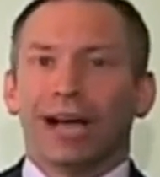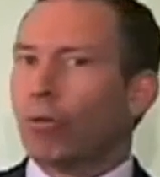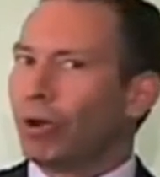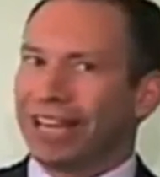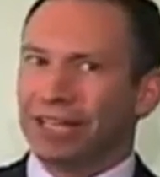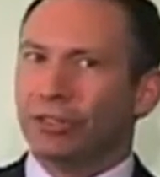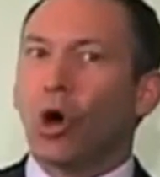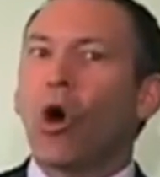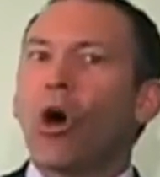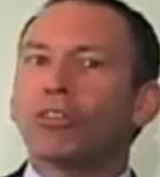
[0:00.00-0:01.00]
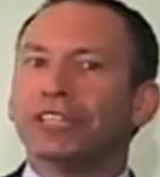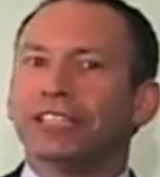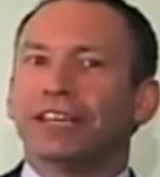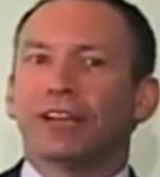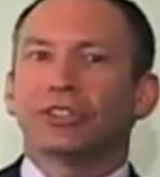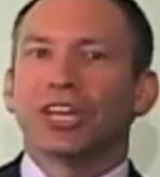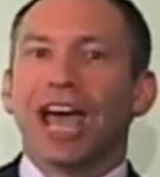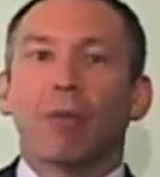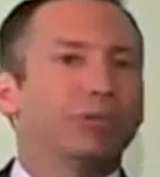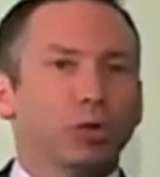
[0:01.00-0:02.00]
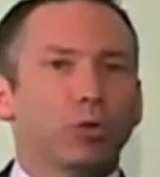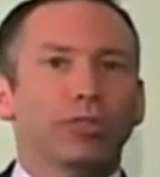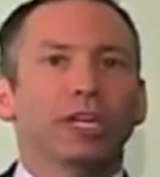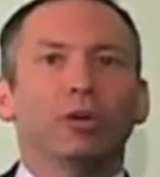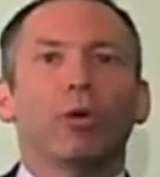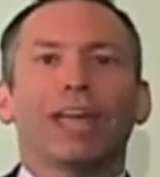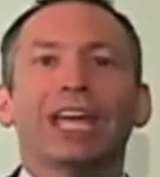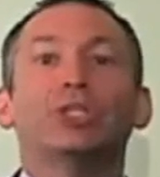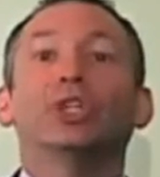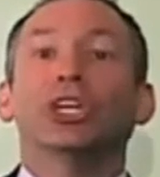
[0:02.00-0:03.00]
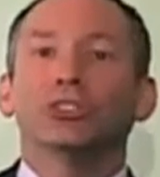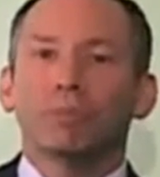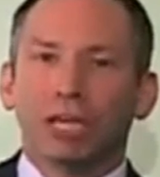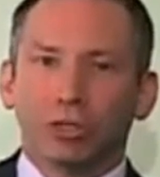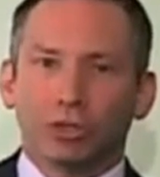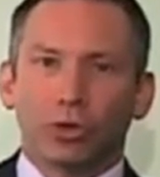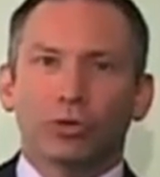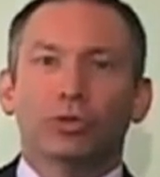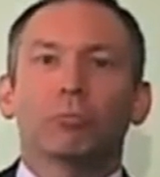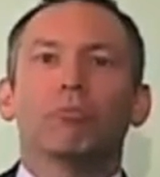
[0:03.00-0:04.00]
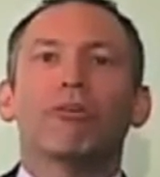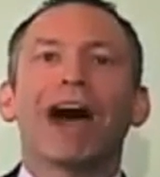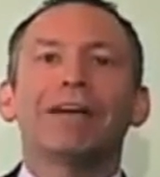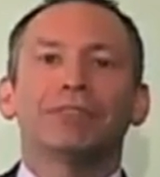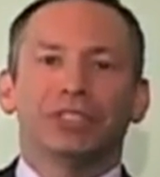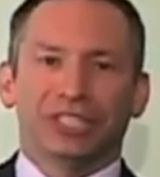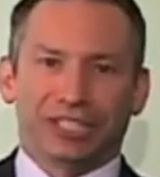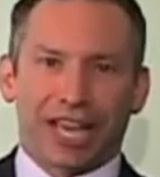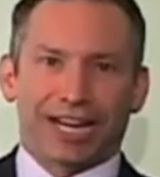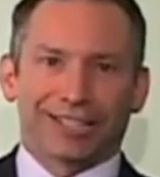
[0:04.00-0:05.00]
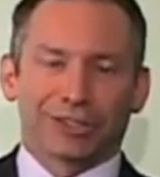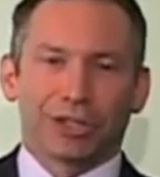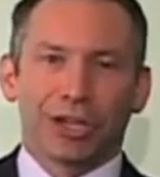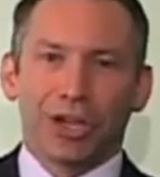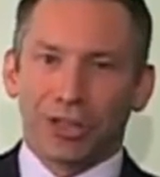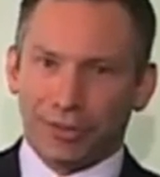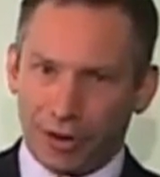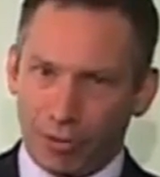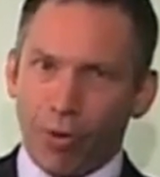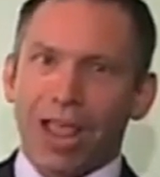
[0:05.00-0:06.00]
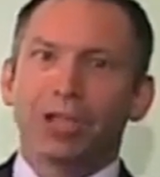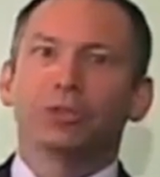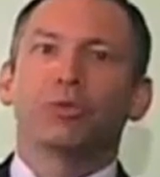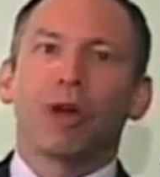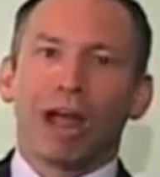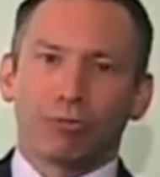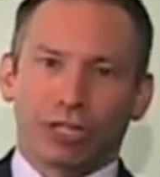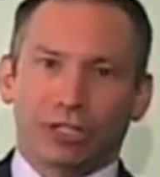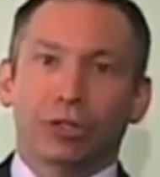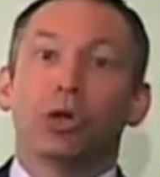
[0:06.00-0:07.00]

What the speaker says: I won't get into all the details now, but don't think you're okay just because you use your privacy settings. There are ways around it.